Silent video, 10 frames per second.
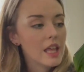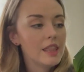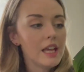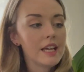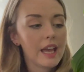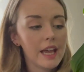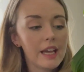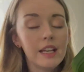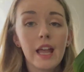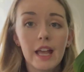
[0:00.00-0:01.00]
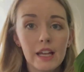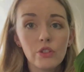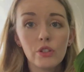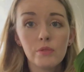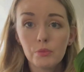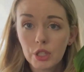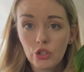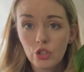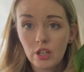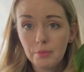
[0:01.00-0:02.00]
They can handle
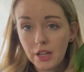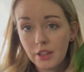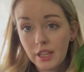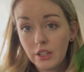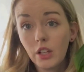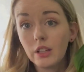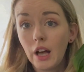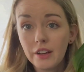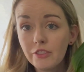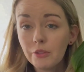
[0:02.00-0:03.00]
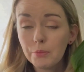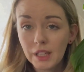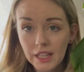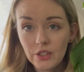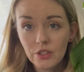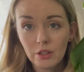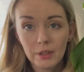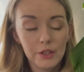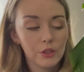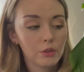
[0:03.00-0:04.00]
moisture better than a lot of plants
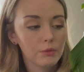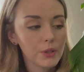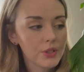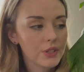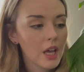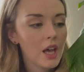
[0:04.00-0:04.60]
around their roots,